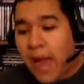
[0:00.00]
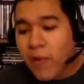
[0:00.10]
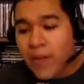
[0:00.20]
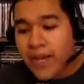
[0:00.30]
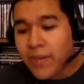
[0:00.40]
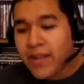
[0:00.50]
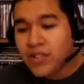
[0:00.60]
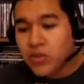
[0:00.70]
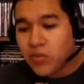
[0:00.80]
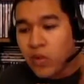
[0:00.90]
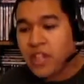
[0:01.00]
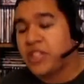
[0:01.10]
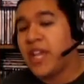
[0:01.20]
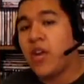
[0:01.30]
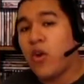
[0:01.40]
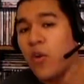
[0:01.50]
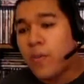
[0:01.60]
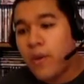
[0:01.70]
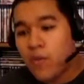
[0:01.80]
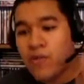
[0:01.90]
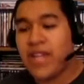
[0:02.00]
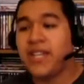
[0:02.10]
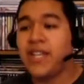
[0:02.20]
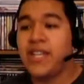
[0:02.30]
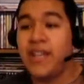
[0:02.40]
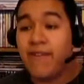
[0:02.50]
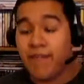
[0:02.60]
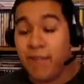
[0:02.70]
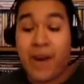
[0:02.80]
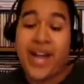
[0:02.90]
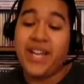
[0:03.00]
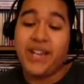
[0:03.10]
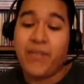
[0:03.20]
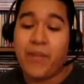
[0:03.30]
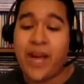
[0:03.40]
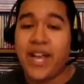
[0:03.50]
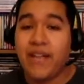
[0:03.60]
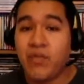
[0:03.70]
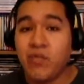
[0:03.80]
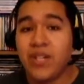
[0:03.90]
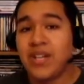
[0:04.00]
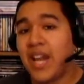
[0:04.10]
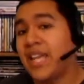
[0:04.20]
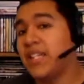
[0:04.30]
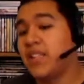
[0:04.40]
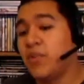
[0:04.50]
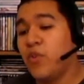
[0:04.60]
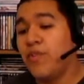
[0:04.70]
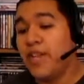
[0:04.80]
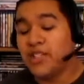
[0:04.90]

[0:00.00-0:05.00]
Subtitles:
I would recommend it to watch it at home, rent it, if buy it, even buy it if you really like the movie.